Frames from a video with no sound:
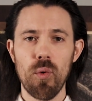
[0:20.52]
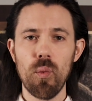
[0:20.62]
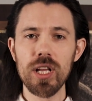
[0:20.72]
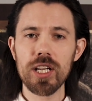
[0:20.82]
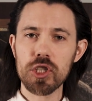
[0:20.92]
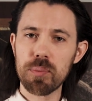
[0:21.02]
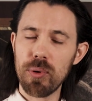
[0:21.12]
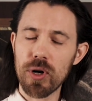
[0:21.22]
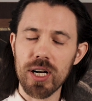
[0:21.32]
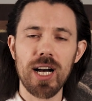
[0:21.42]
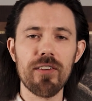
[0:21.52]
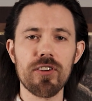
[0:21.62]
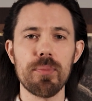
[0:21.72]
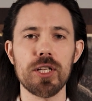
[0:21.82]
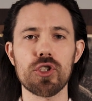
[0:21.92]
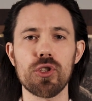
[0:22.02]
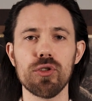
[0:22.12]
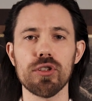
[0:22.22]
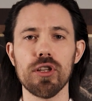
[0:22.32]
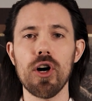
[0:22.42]
We'll explore government
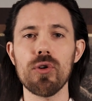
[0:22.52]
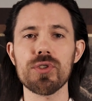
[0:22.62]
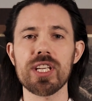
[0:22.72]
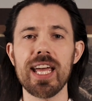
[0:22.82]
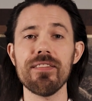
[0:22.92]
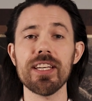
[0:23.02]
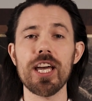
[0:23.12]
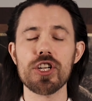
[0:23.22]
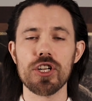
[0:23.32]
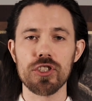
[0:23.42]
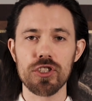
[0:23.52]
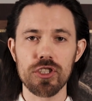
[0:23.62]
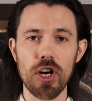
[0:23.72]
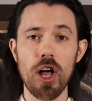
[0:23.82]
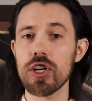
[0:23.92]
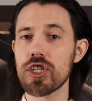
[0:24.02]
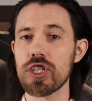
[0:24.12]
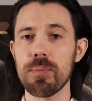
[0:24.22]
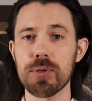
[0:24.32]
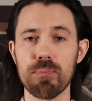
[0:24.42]
student loans, aviation
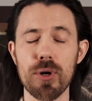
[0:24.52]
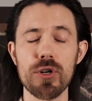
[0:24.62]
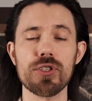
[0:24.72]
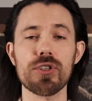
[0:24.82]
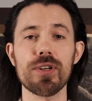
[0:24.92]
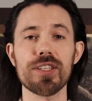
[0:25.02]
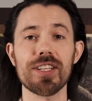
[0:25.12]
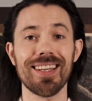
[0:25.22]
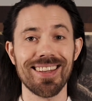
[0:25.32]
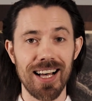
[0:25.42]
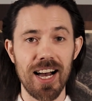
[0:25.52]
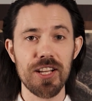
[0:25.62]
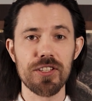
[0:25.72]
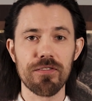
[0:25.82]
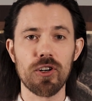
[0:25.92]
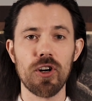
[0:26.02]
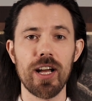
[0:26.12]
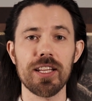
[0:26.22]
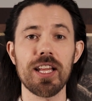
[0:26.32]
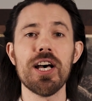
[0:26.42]
scholarships, bursaries, and lines of
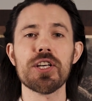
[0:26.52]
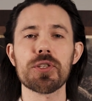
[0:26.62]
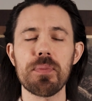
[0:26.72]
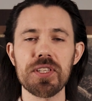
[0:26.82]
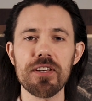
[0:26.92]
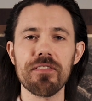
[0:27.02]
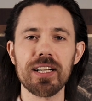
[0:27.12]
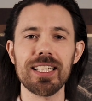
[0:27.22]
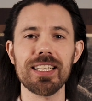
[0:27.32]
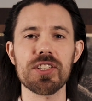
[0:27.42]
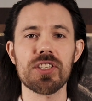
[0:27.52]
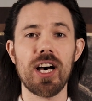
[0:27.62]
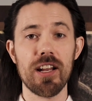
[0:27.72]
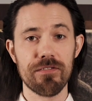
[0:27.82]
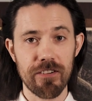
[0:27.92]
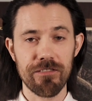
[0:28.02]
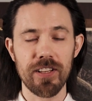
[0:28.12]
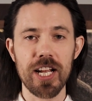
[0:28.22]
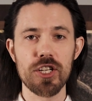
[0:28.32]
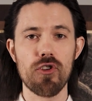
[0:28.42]
credit specifically designed for
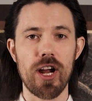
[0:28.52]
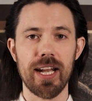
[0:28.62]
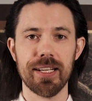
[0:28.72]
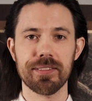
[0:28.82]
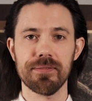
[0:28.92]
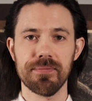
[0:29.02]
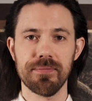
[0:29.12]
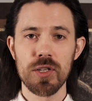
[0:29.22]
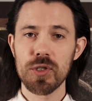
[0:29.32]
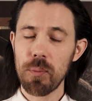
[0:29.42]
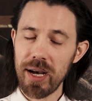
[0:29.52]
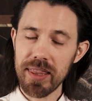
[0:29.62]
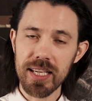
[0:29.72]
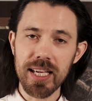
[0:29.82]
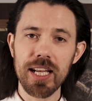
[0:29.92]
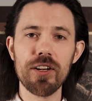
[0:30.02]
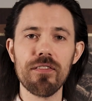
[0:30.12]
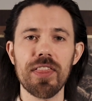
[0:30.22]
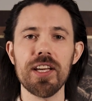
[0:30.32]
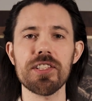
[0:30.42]
flight training. So by the end
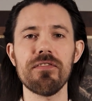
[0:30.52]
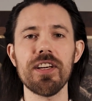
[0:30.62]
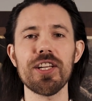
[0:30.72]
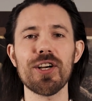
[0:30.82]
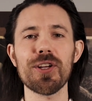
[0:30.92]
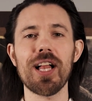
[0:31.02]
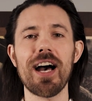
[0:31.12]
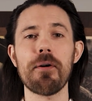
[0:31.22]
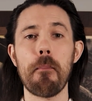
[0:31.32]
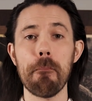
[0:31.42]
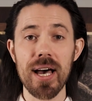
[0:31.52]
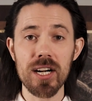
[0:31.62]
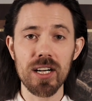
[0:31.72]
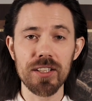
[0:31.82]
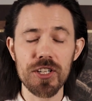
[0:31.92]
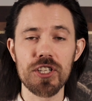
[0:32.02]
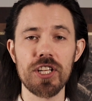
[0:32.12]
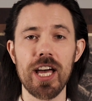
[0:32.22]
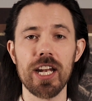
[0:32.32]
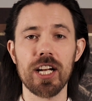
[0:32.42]
of this video, you'll have a better
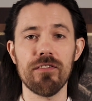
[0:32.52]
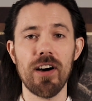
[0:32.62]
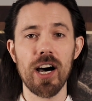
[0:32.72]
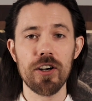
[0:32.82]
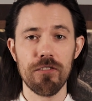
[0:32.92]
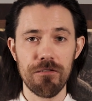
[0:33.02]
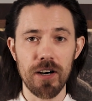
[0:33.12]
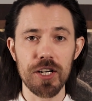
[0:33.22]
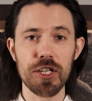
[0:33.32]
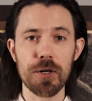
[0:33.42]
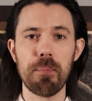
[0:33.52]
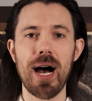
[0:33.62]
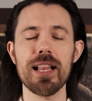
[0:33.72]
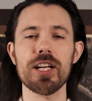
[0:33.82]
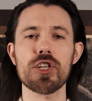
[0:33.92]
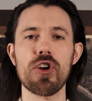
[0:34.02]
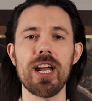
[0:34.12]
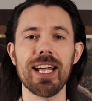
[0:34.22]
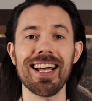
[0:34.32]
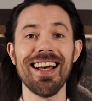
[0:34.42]
understanding of how to fund your pilot
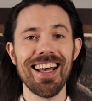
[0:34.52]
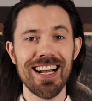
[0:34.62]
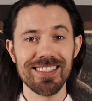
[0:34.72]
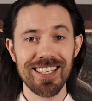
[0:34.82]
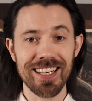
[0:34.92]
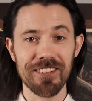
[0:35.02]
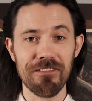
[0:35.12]
training and take the